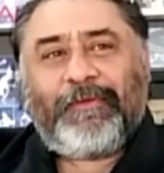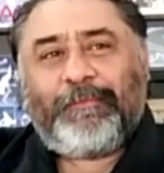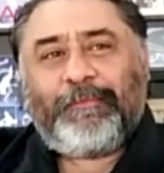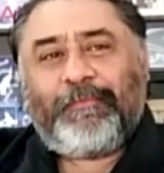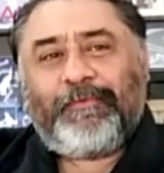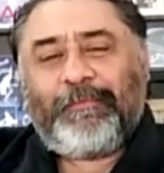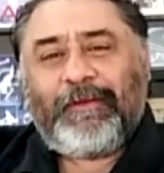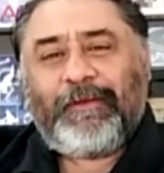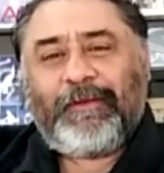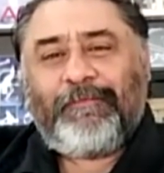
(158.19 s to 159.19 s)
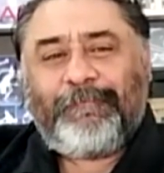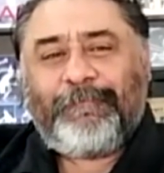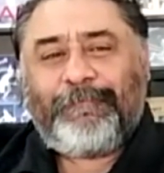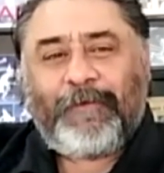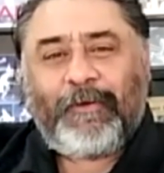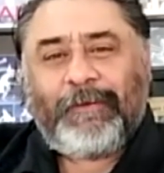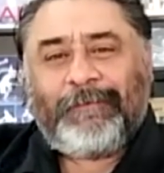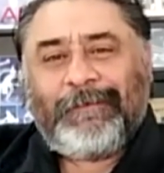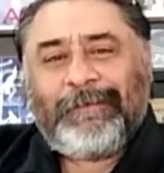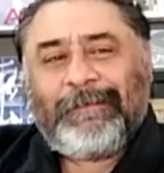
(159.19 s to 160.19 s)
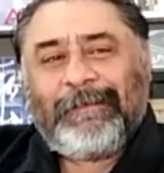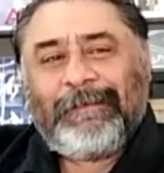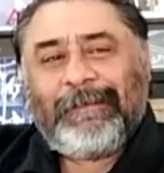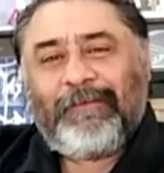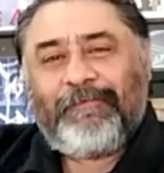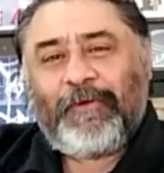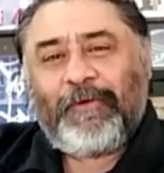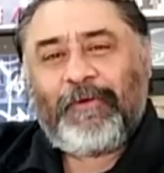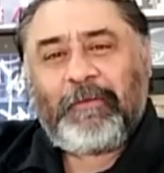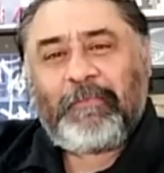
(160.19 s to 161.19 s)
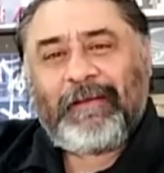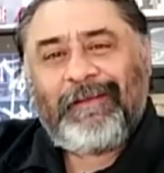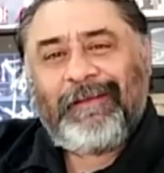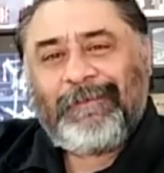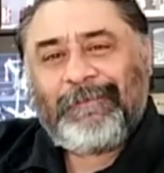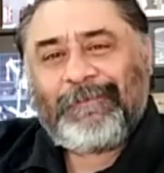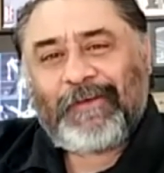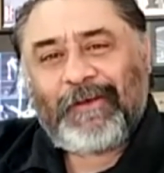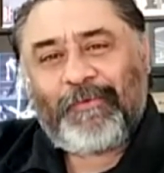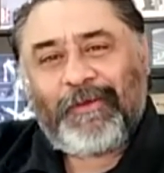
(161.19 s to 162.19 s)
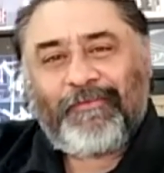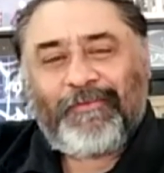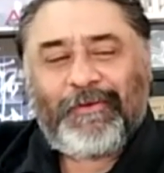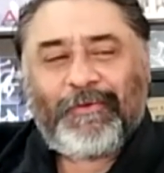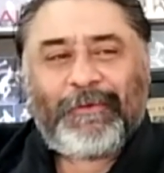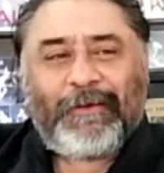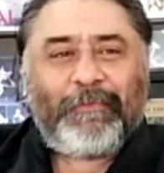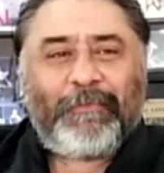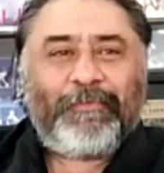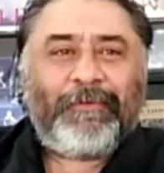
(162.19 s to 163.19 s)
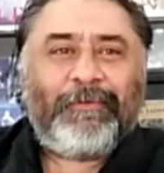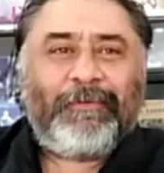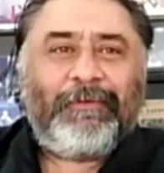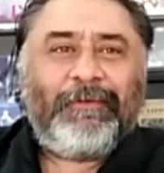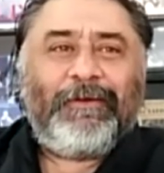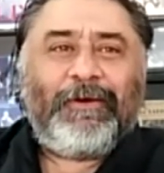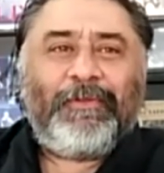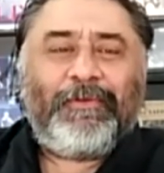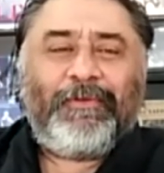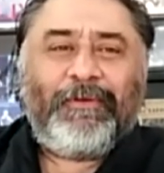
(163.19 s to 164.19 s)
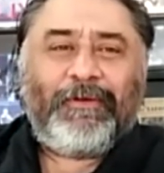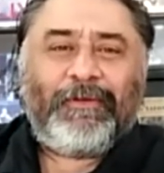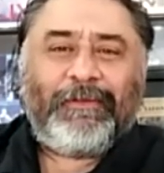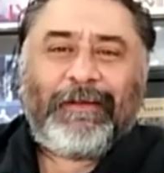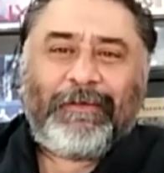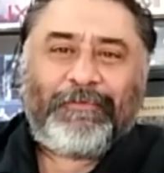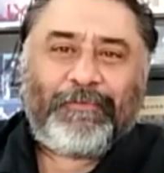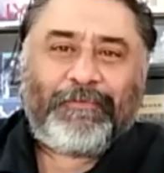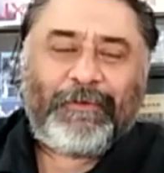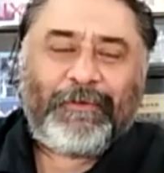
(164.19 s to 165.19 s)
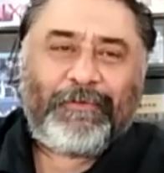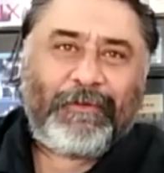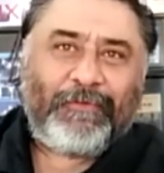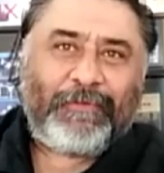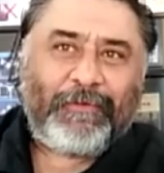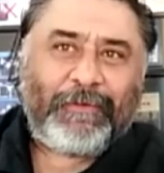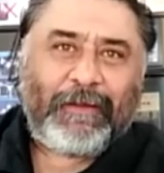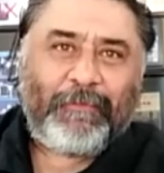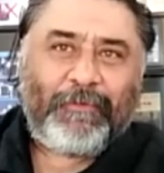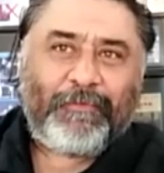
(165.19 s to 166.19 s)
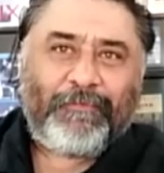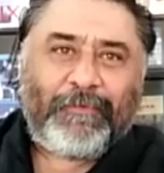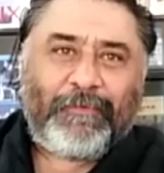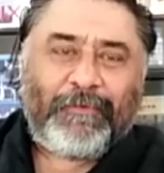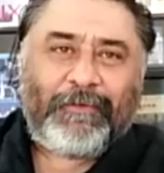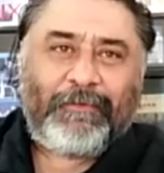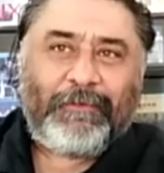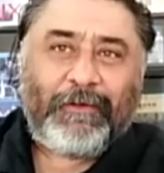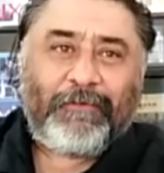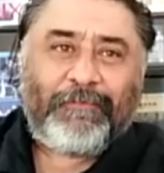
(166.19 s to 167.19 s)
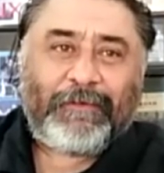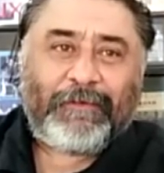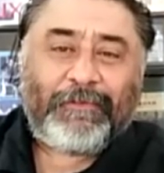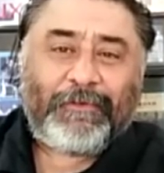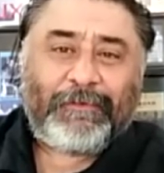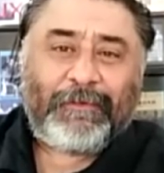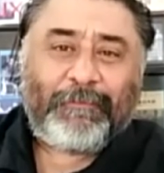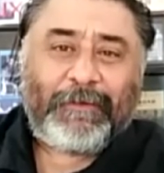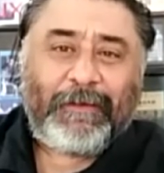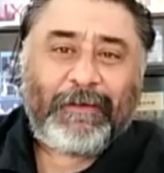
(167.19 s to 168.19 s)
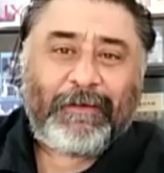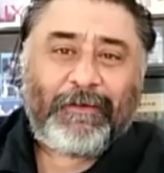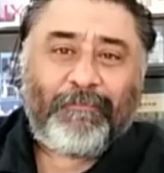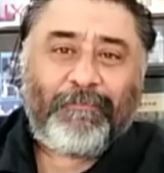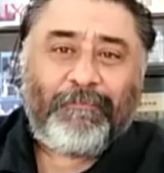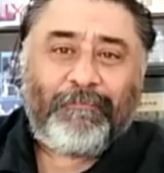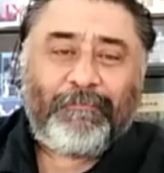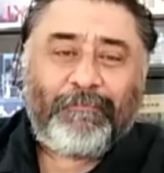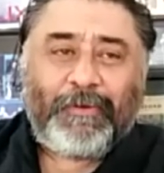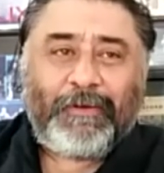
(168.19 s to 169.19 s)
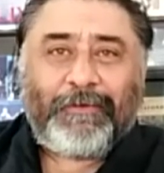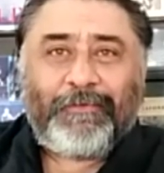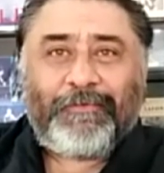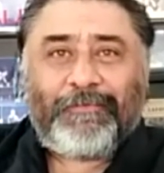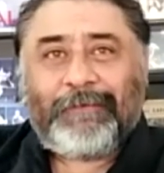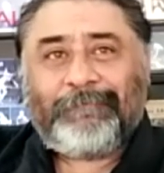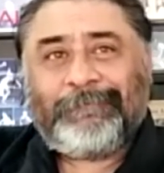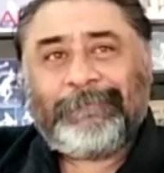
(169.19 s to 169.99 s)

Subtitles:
I remember somebody falling on my knee sideways, you know, and I remember all the guys over at the Sano Academy were very terrified because they thought that my knee had gone bonkers, right?